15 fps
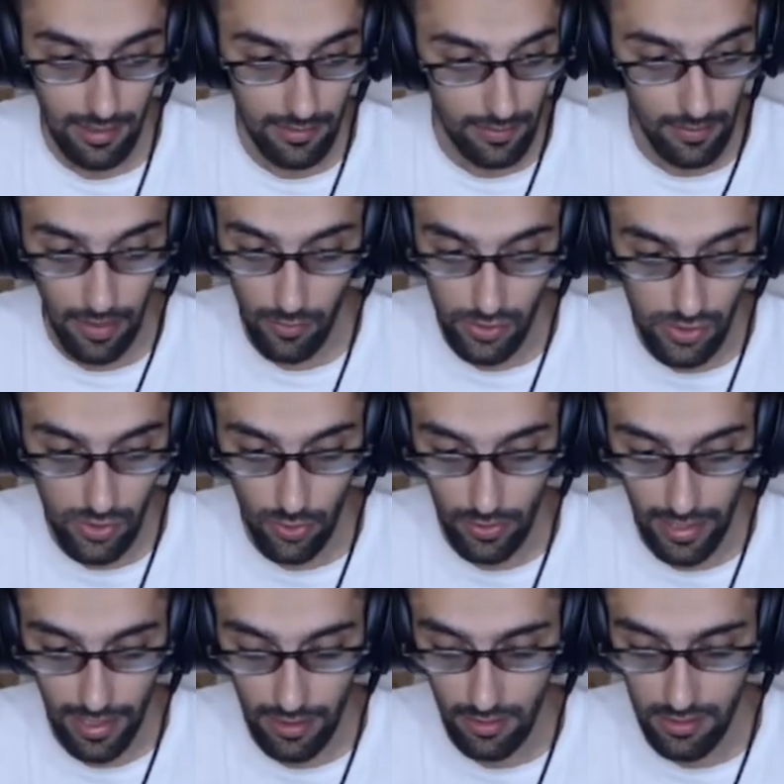I was so
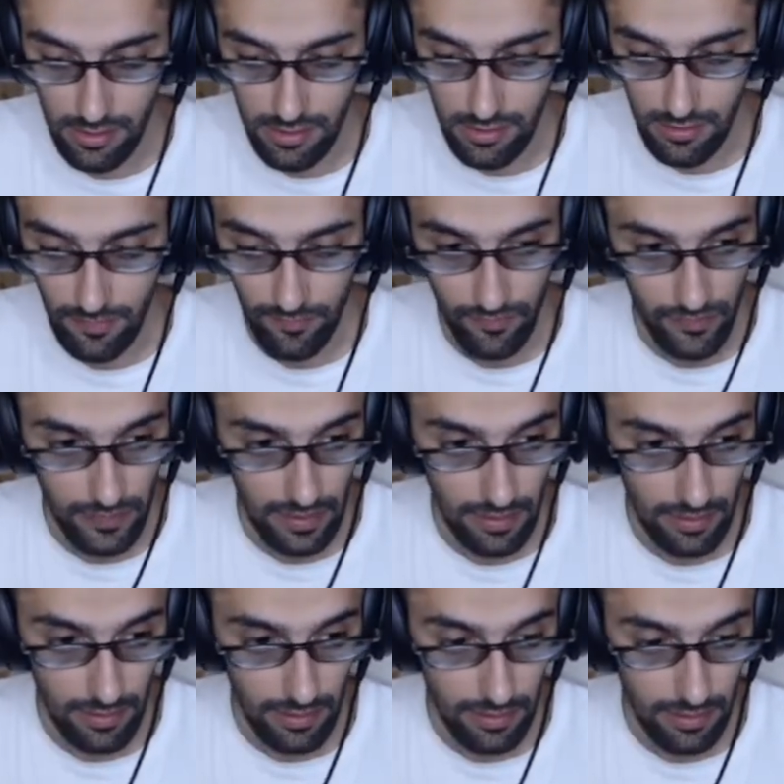careless.
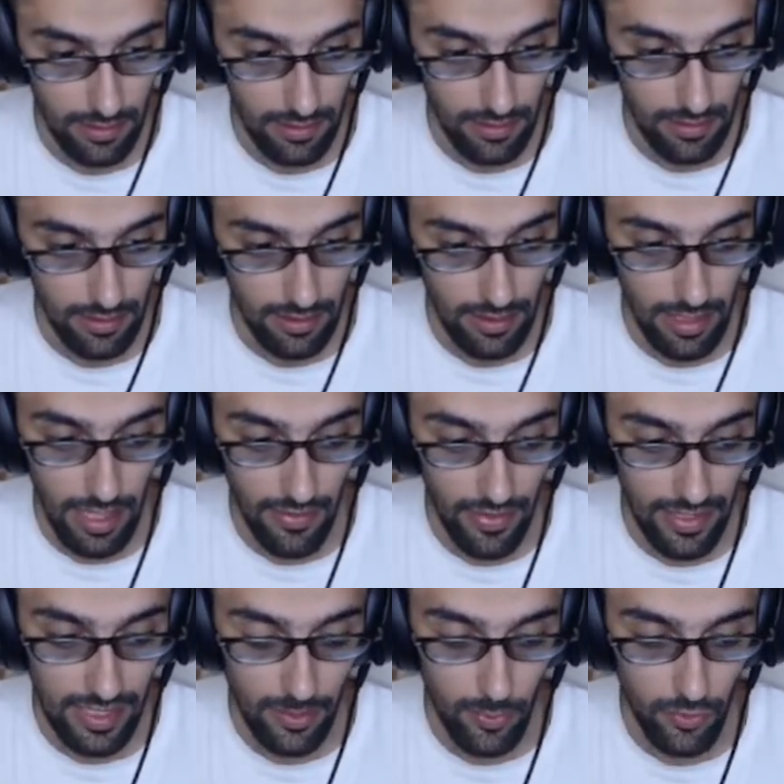And
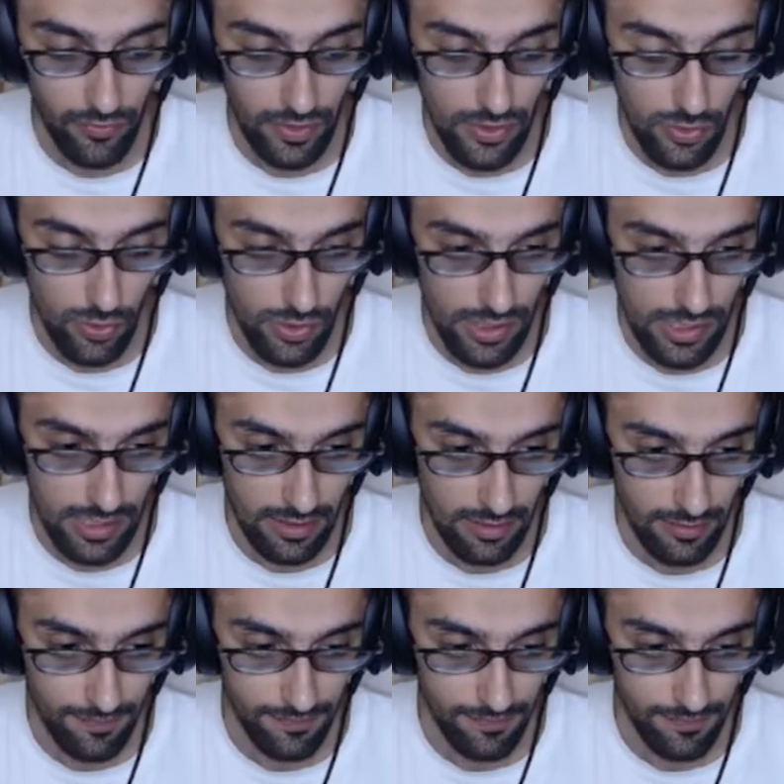then he moved this horse in.